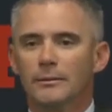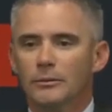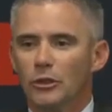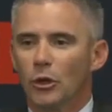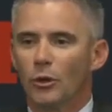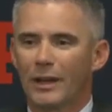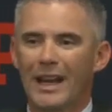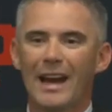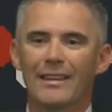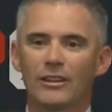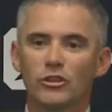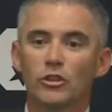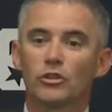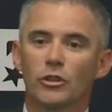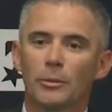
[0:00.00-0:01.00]
you know, a guy
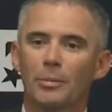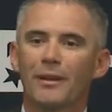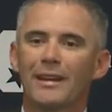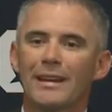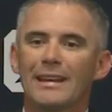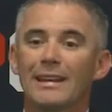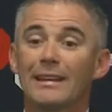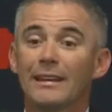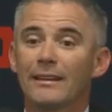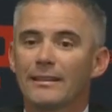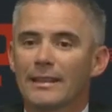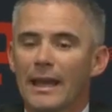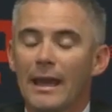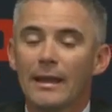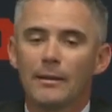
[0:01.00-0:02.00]
that's usually playing in
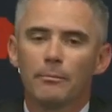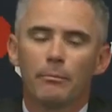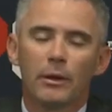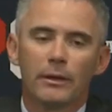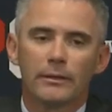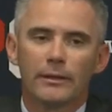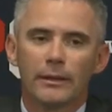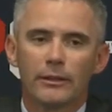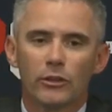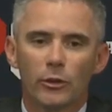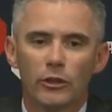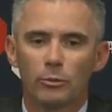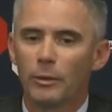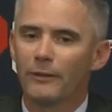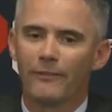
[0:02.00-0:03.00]
this game. But you know,
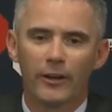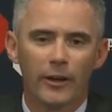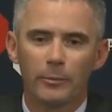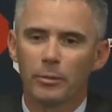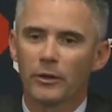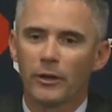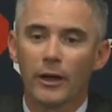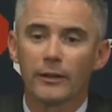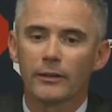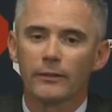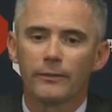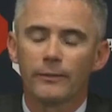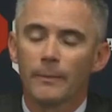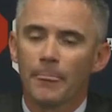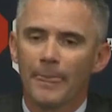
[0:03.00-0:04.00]
he's been very
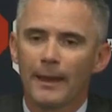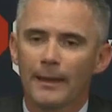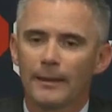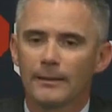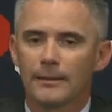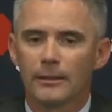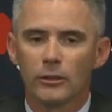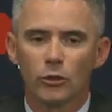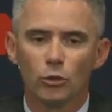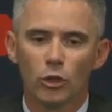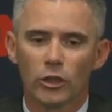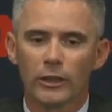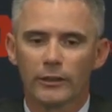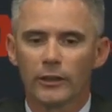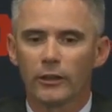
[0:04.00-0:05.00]
productive. And you
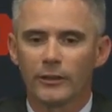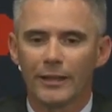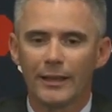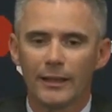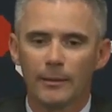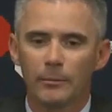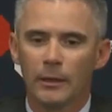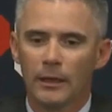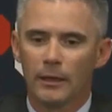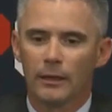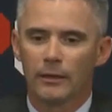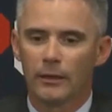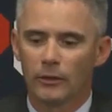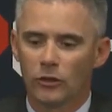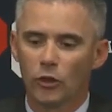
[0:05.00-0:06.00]
look at their team,
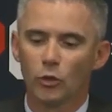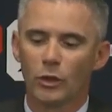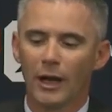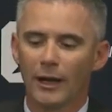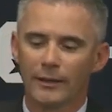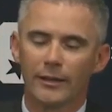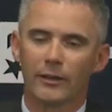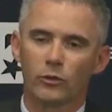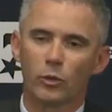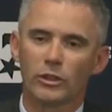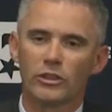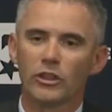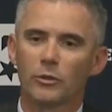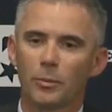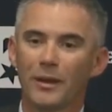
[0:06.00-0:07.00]
the two contests
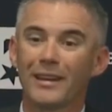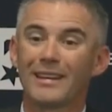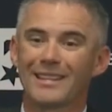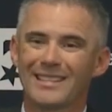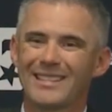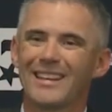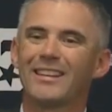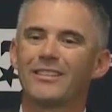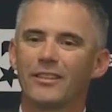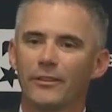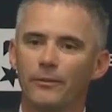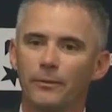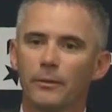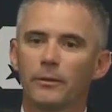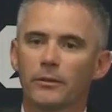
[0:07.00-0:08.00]
which he's played extensively
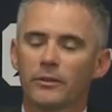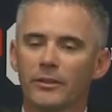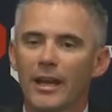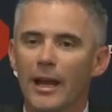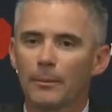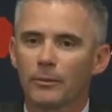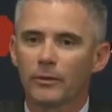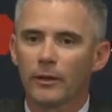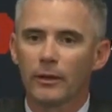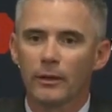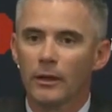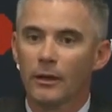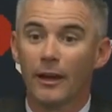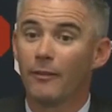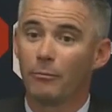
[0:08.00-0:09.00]
extensive uh, snaps in
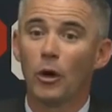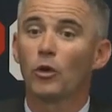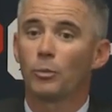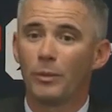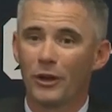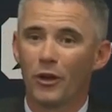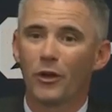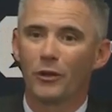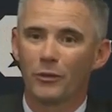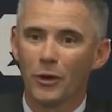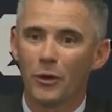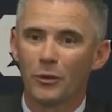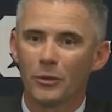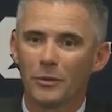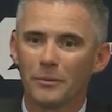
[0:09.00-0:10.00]
have both been on the
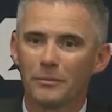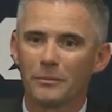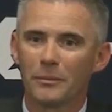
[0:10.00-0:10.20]
road